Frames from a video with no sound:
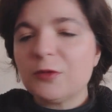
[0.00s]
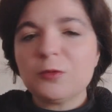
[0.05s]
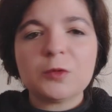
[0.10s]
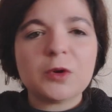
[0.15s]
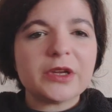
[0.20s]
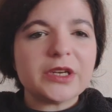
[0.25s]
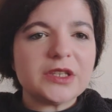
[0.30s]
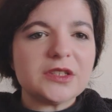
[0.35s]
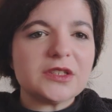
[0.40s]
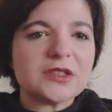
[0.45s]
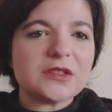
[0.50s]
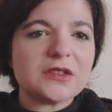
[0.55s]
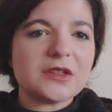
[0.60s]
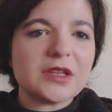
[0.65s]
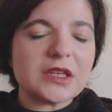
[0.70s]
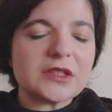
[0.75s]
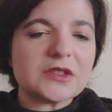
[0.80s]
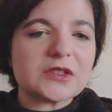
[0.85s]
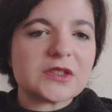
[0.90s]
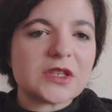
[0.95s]
want it
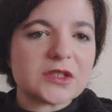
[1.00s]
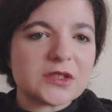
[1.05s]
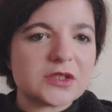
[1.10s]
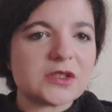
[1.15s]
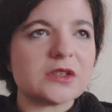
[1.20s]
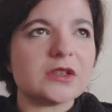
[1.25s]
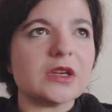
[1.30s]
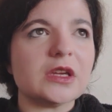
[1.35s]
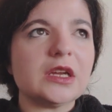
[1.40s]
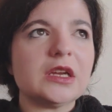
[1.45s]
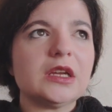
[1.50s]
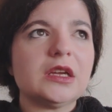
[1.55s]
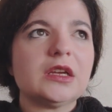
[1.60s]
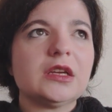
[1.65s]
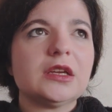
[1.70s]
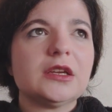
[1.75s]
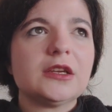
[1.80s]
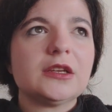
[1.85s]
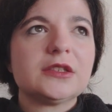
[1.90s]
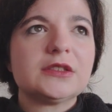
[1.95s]
that such a
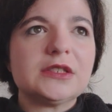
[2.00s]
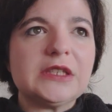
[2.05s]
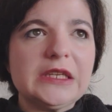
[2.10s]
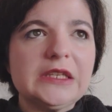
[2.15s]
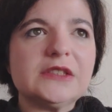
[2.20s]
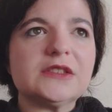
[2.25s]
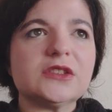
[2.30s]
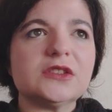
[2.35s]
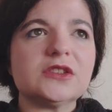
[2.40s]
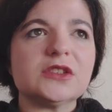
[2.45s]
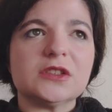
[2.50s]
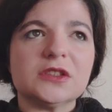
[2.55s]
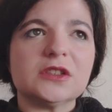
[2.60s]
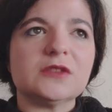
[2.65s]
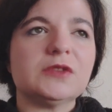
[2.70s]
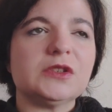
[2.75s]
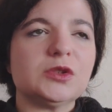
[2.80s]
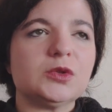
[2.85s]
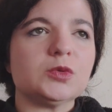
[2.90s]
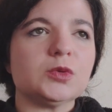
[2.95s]
decent
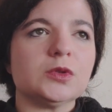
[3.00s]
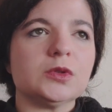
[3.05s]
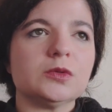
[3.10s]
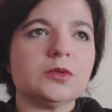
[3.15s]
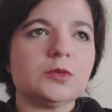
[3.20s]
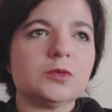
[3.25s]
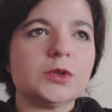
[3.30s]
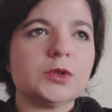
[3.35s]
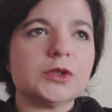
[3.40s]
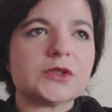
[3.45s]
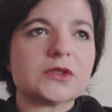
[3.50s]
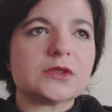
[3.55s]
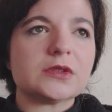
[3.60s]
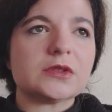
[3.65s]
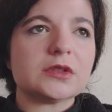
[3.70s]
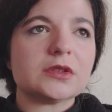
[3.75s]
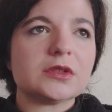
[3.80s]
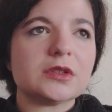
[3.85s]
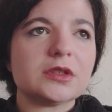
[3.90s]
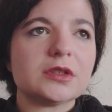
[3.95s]
individual was
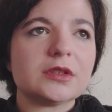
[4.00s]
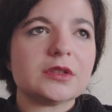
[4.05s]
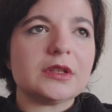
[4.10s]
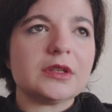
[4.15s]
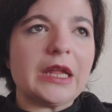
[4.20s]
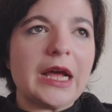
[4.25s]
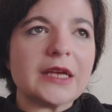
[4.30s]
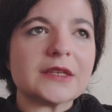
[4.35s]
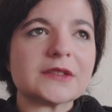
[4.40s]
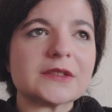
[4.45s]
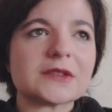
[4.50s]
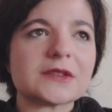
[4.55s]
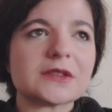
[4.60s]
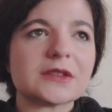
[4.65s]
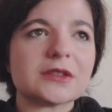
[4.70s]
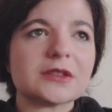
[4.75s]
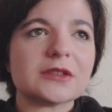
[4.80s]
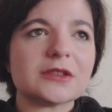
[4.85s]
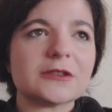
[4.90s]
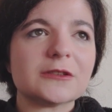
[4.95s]
last
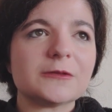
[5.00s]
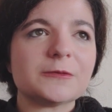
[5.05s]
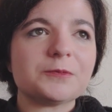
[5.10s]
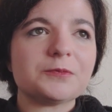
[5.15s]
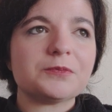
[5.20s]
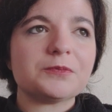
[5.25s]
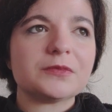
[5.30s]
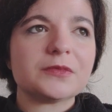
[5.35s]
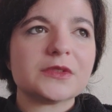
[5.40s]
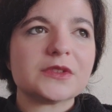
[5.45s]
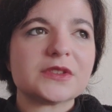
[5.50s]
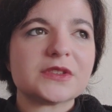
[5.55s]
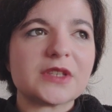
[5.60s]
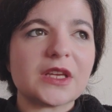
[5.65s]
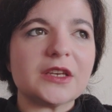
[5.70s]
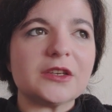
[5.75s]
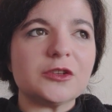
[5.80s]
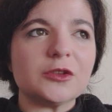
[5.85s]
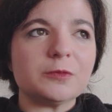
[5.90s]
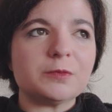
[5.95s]

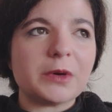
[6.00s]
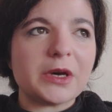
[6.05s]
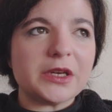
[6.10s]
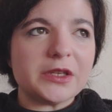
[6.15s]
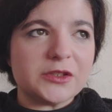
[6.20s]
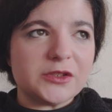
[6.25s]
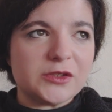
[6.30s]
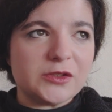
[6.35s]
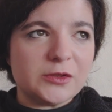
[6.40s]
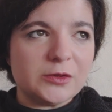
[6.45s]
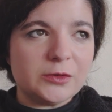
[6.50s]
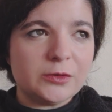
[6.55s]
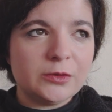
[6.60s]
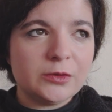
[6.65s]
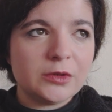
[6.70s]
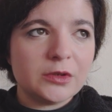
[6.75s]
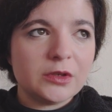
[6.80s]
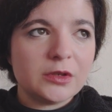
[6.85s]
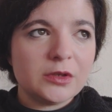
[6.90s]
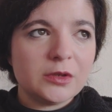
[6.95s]
said goodbye to
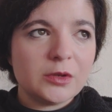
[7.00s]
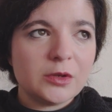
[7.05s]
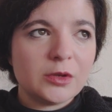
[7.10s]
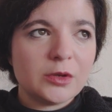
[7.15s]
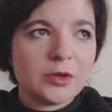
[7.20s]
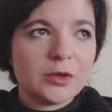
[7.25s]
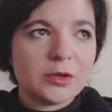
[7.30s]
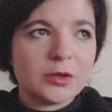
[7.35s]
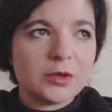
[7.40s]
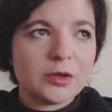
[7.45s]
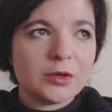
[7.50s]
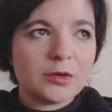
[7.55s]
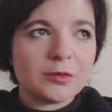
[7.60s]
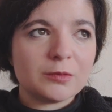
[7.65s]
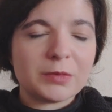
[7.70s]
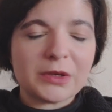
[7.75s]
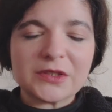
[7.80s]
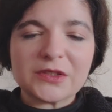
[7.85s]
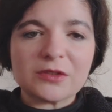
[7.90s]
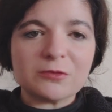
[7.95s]

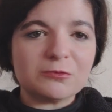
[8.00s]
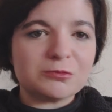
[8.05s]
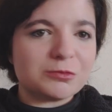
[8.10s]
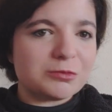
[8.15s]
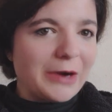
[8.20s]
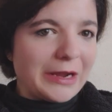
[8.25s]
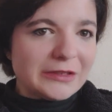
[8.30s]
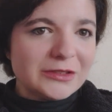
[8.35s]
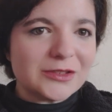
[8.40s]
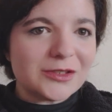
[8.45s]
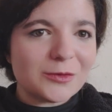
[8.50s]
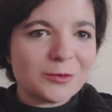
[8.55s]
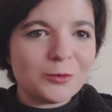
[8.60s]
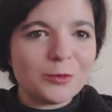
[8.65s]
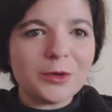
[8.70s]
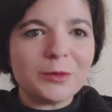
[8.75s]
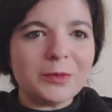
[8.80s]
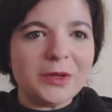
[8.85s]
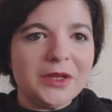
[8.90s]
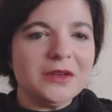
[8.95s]
by some random
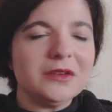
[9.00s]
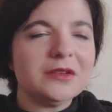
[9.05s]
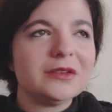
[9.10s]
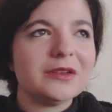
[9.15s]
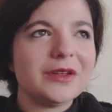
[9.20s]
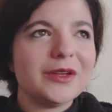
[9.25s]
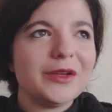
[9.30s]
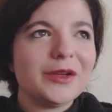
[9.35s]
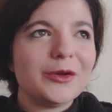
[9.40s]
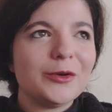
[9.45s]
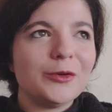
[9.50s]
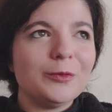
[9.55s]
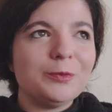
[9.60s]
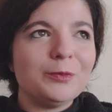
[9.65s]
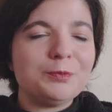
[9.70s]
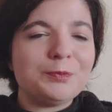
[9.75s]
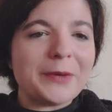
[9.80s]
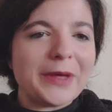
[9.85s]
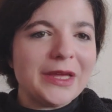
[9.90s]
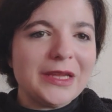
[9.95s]
woman who
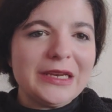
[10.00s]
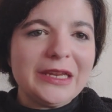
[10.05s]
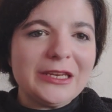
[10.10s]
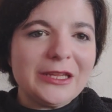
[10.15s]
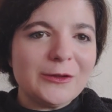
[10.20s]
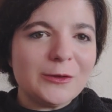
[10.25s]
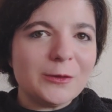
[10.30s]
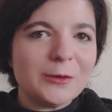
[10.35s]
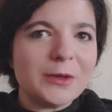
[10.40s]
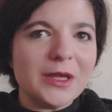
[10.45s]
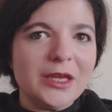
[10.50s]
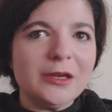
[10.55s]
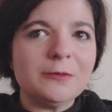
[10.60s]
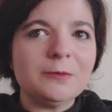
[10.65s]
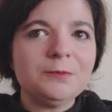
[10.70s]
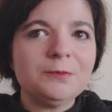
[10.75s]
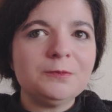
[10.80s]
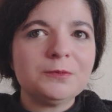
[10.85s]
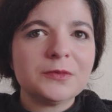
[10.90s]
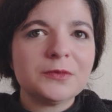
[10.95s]
barely knew
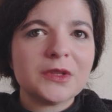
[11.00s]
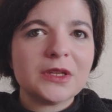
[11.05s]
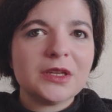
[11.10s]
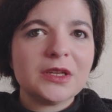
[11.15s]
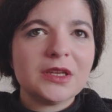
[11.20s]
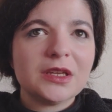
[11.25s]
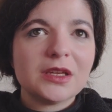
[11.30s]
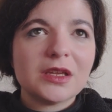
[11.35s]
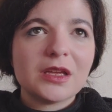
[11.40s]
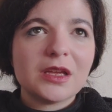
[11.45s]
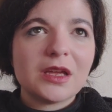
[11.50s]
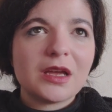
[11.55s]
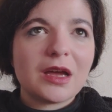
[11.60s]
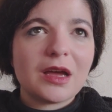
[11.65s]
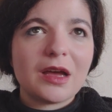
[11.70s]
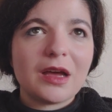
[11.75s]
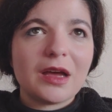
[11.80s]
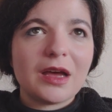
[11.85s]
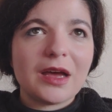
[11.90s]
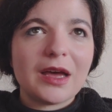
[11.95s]
him
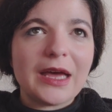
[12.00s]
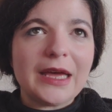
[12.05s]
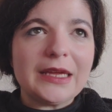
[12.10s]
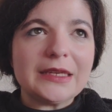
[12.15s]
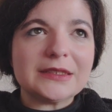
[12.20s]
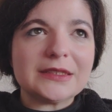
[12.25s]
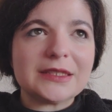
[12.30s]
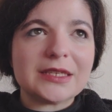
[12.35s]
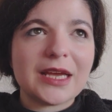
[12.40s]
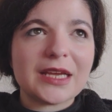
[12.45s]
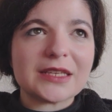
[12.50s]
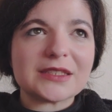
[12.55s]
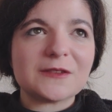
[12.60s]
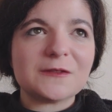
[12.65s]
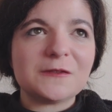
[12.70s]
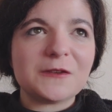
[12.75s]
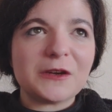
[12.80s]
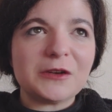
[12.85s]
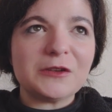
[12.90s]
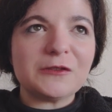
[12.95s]
and has a
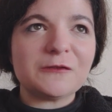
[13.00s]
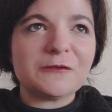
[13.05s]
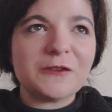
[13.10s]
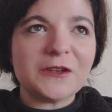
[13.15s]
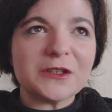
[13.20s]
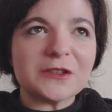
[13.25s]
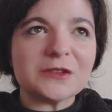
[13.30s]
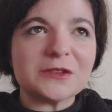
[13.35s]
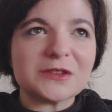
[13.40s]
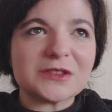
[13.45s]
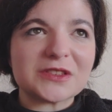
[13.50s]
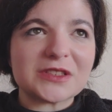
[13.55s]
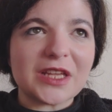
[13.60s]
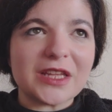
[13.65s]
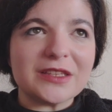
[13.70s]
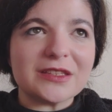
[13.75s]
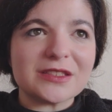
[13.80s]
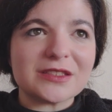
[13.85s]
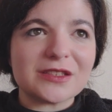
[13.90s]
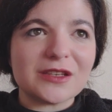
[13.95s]
very fickle
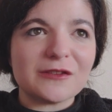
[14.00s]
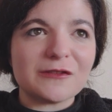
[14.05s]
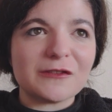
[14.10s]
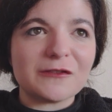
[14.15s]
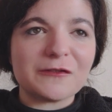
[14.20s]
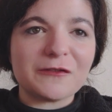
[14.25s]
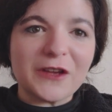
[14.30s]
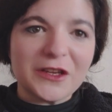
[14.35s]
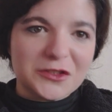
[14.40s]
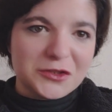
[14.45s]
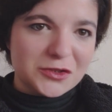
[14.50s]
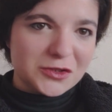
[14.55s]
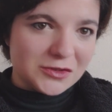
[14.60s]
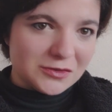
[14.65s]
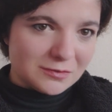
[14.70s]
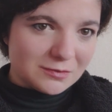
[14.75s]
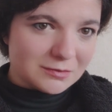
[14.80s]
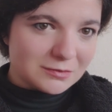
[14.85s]
sense of affection